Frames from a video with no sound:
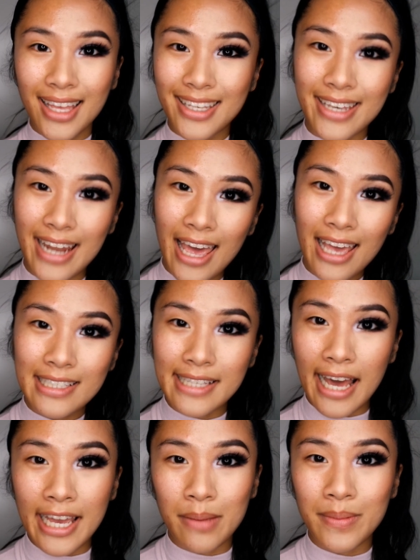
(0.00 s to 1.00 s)
Next,
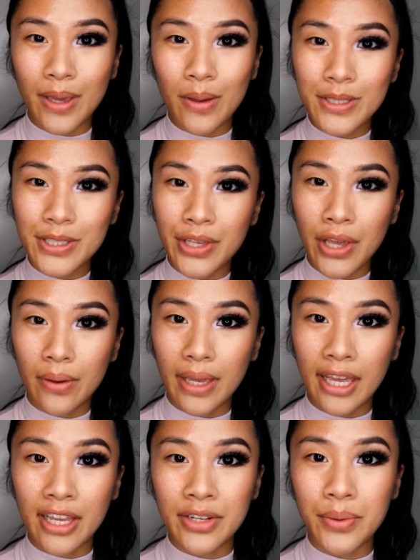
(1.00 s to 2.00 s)
I am going to go
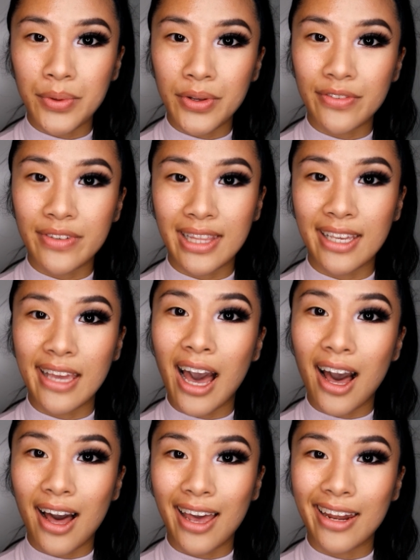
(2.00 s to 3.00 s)
in with the
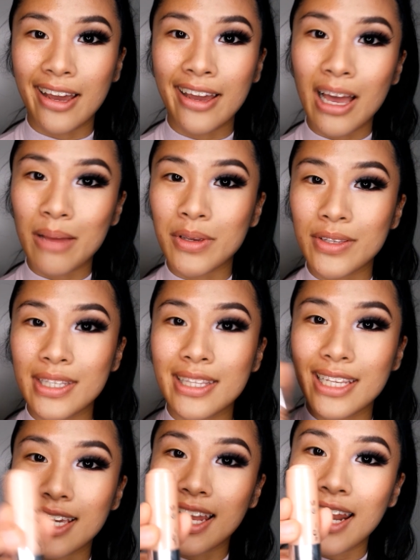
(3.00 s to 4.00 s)
highlight. I'm using
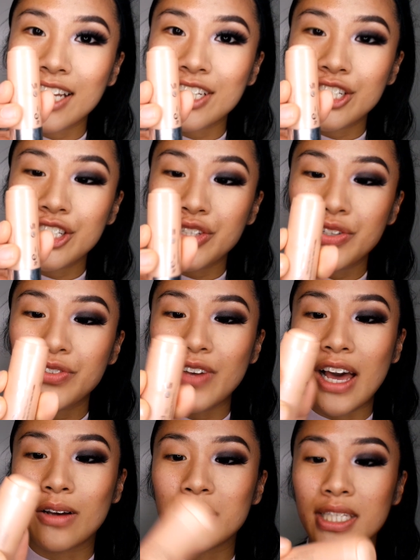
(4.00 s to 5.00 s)
the Collection
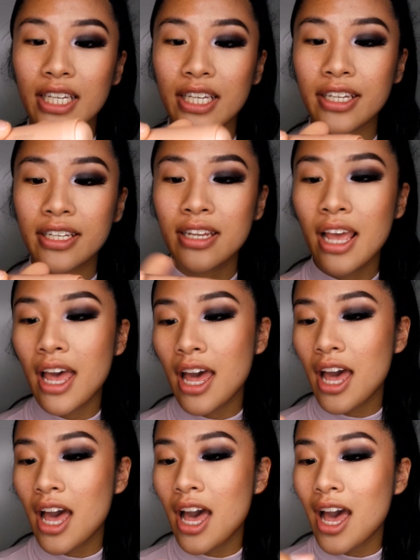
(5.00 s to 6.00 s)
2000
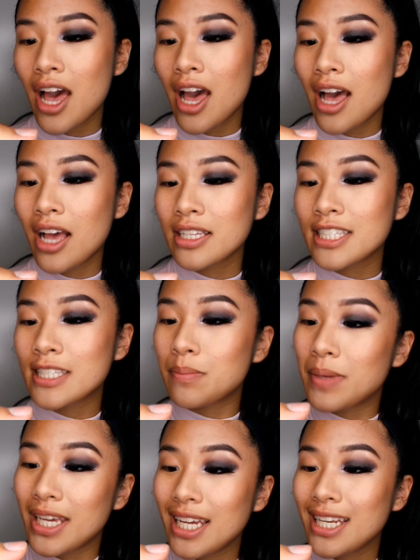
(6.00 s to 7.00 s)

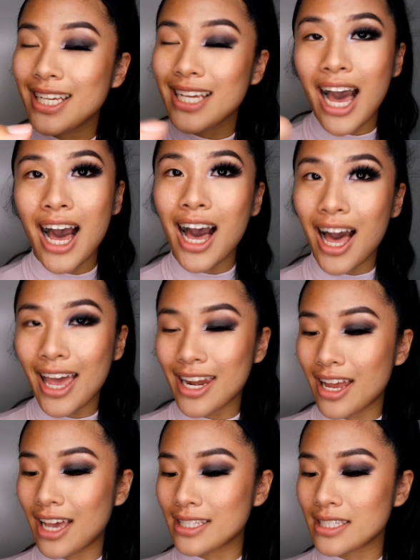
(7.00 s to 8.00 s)
Speedy
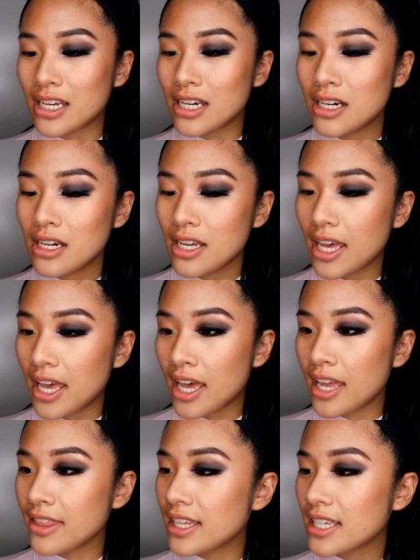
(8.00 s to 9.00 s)
Highlighter,
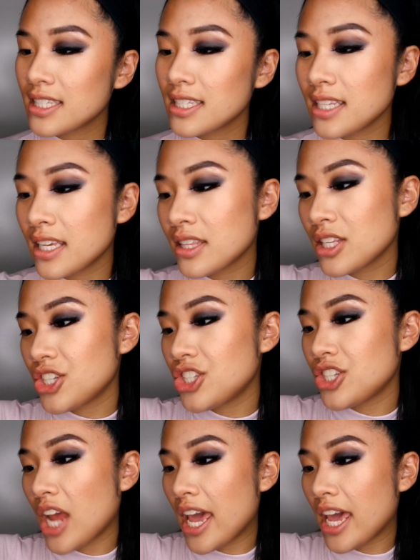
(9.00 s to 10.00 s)
and this is in the
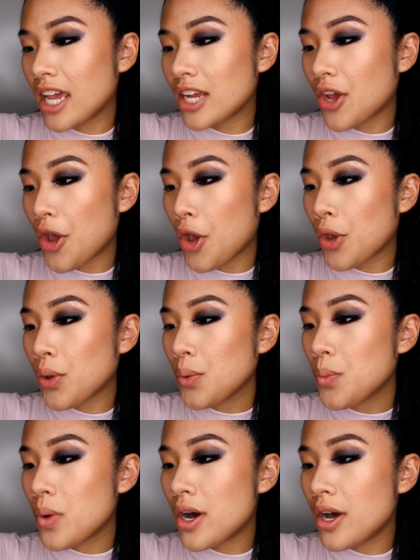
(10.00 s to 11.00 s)
shade
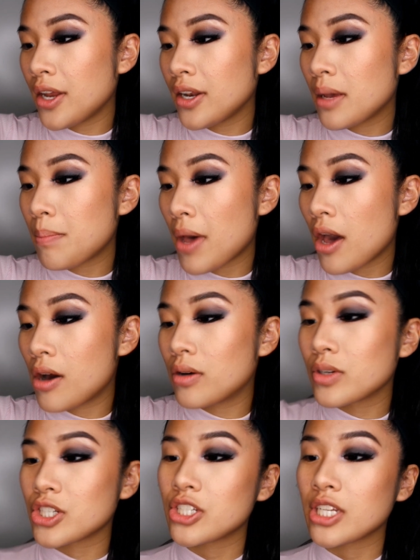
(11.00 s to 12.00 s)
01
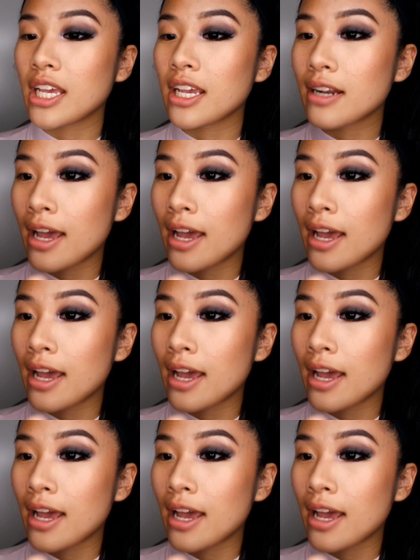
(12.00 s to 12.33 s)
Pearl Sheen.